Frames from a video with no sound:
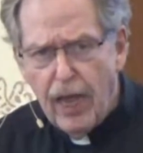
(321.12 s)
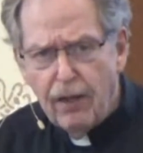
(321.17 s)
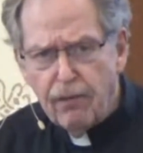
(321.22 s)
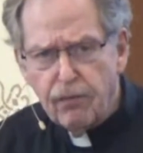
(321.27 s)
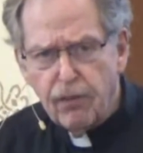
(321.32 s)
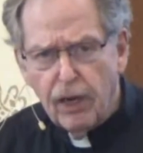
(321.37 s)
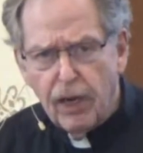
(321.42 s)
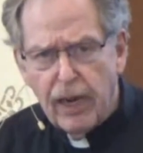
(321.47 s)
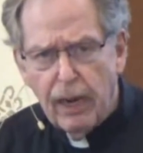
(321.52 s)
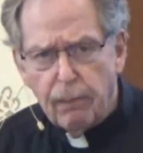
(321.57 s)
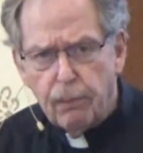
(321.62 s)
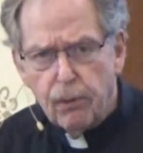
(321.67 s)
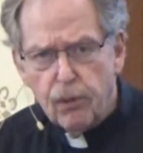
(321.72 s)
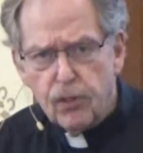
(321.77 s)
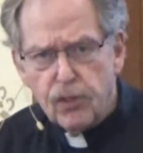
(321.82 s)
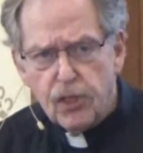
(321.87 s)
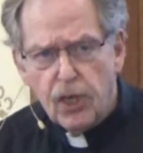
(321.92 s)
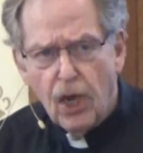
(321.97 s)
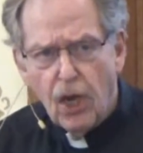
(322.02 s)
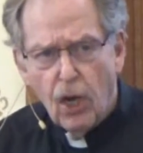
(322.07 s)
have the
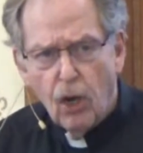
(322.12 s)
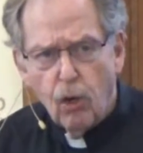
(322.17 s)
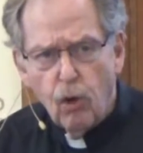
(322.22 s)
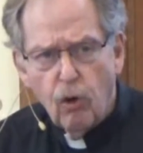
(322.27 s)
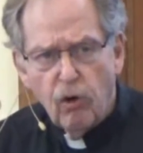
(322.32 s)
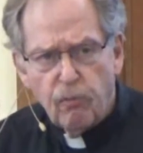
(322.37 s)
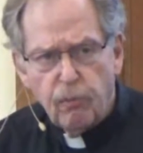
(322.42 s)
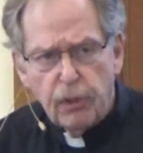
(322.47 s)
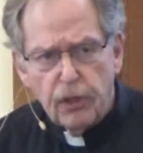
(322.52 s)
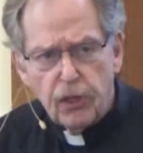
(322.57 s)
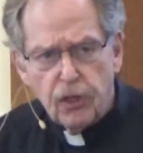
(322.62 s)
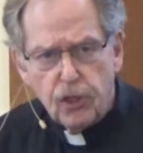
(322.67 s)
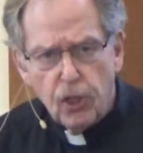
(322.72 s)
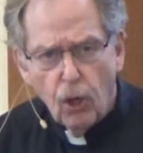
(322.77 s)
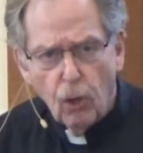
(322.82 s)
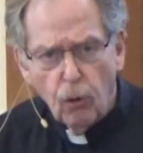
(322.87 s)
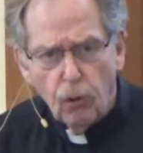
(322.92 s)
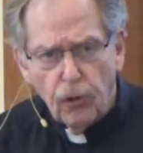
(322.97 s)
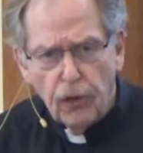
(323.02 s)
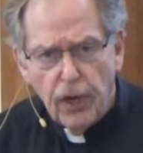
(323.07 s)
lepers who have been
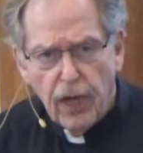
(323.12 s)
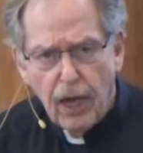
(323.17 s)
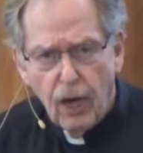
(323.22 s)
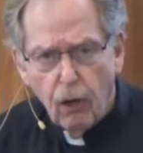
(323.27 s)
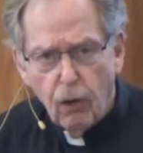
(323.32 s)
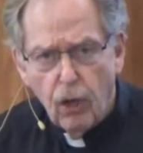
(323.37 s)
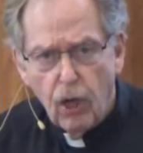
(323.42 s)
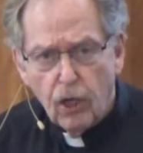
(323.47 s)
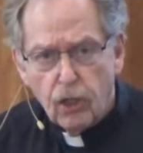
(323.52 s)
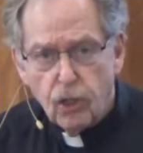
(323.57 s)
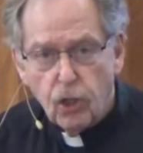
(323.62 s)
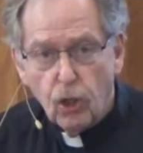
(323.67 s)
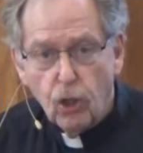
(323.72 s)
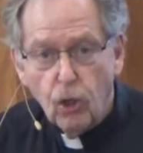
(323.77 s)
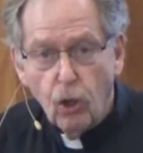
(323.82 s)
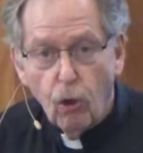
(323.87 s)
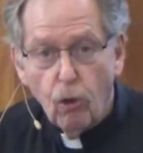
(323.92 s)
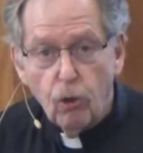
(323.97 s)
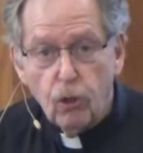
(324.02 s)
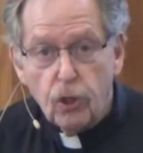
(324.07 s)
told now to
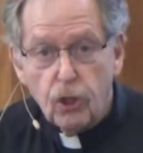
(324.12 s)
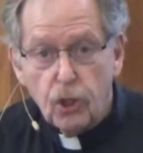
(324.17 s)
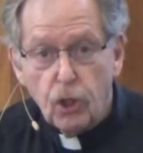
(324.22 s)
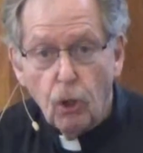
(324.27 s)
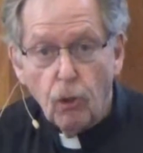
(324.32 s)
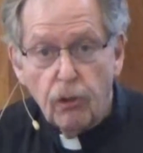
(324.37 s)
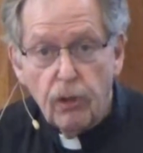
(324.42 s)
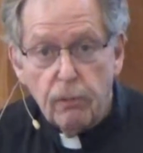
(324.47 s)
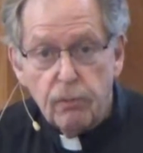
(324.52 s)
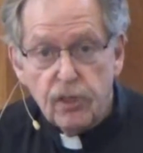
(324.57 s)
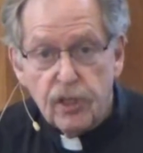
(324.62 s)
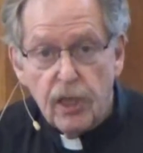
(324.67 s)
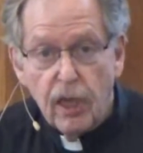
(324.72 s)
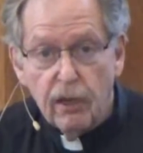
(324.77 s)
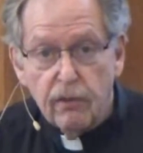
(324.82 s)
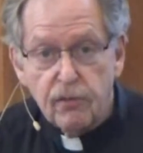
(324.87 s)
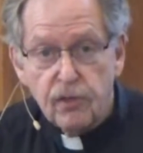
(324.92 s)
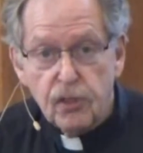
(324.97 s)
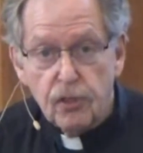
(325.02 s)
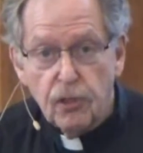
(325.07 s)
go and show
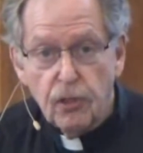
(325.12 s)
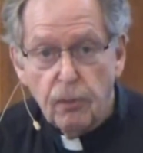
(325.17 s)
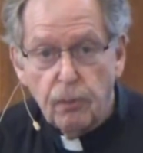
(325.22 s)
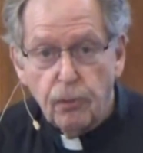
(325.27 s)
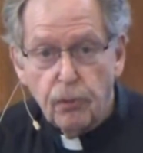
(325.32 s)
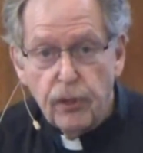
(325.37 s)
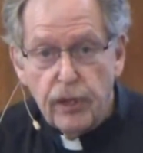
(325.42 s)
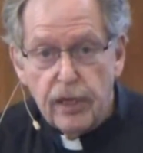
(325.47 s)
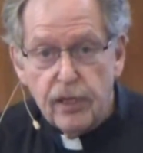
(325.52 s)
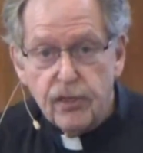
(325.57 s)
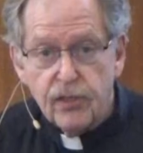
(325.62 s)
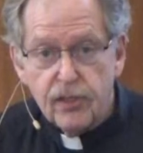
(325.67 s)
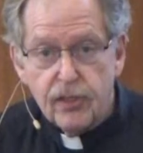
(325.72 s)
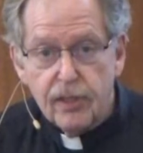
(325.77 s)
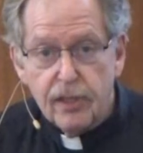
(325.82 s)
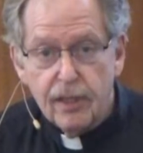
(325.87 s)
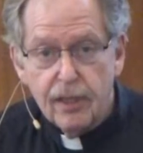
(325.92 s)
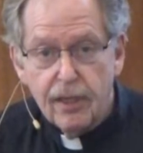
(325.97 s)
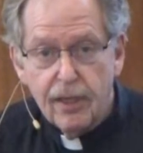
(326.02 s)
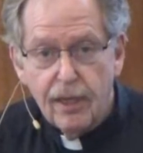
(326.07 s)
themselves to the priest.
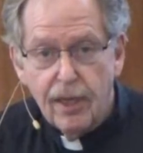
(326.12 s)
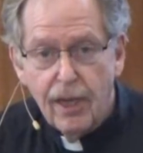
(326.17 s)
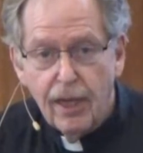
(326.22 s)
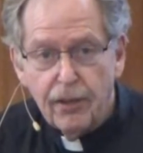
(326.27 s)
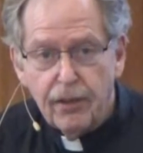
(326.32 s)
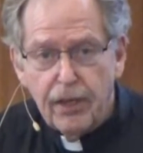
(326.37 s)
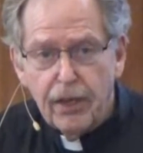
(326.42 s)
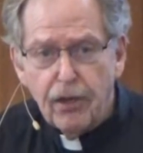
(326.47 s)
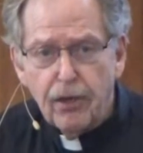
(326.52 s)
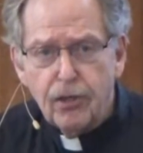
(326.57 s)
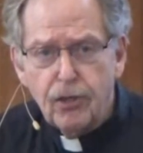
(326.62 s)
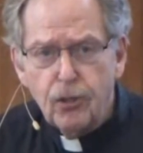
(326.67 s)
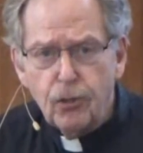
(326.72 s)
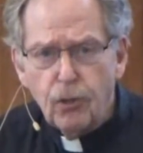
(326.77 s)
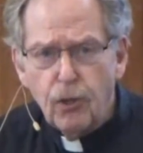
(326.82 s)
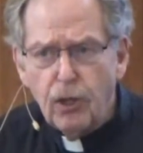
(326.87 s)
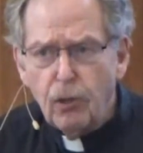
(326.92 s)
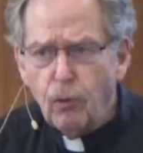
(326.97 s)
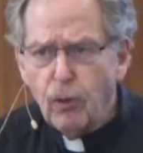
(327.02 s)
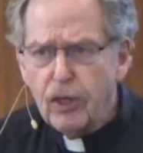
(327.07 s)
They are
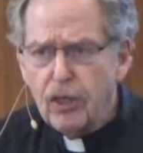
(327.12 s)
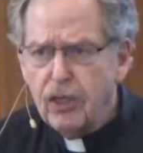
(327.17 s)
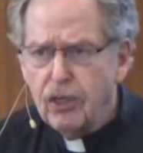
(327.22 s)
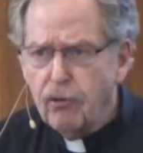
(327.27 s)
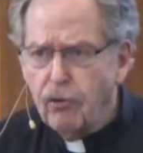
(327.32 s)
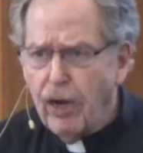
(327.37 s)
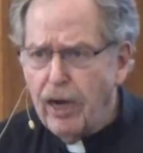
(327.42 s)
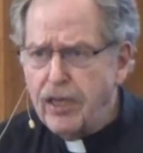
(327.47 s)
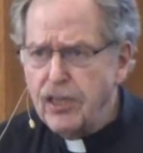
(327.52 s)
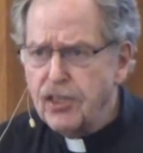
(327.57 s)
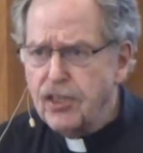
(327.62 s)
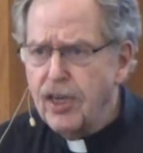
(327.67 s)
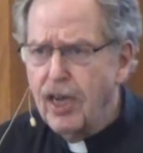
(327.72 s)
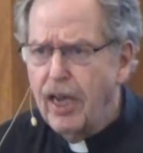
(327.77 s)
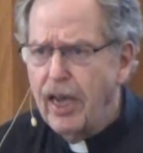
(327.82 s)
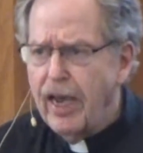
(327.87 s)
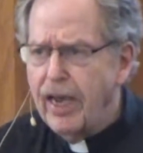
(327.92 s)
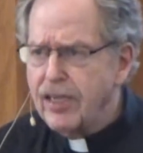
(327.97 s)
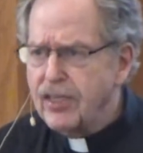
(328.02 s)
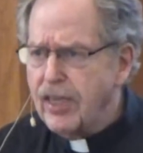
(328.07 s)
doing what Christ
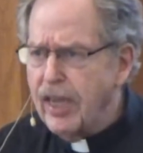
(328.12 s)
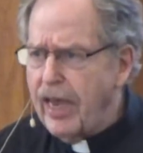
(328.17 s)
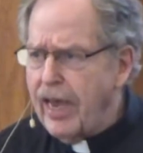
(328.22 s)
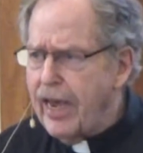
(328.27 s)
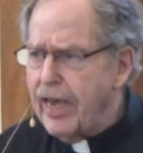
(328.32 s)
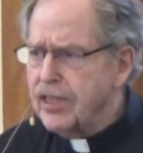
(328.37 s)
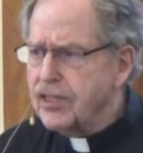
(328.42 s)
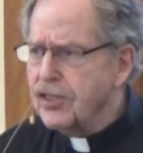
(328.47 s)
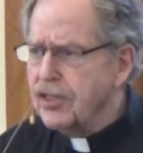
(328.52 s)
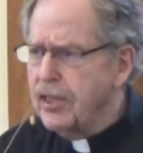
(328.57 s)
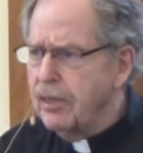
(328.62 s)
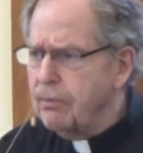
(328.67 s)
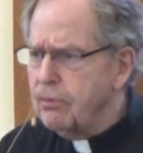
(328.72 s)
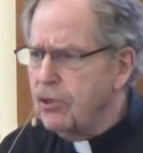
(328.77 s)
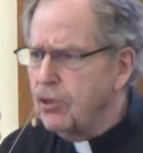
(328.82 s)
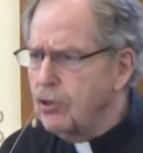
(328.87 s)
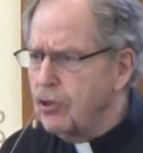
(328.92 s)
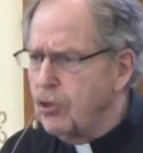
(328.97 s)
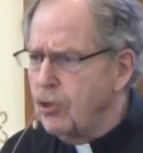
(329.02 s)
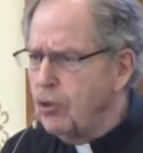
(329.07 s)
has asked them
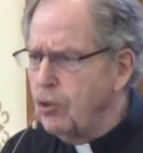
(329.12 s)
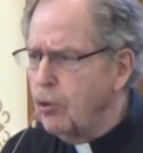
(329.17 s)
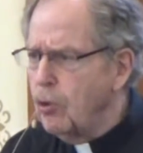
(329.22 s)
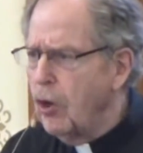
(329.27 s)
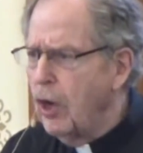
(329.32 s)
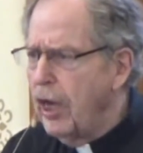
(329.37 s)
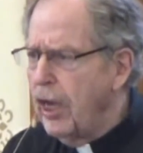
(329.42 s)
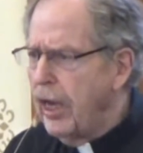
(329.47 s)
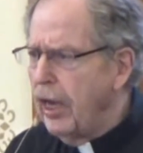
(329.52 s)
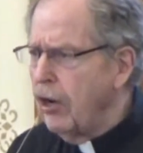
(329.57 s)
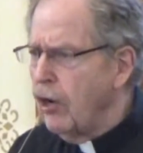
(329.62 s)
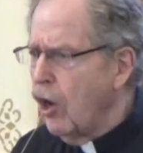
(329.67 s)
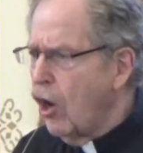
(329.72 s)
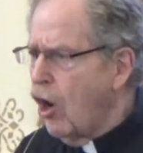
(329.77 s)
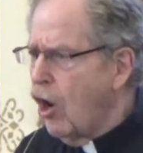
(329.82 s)
to do, and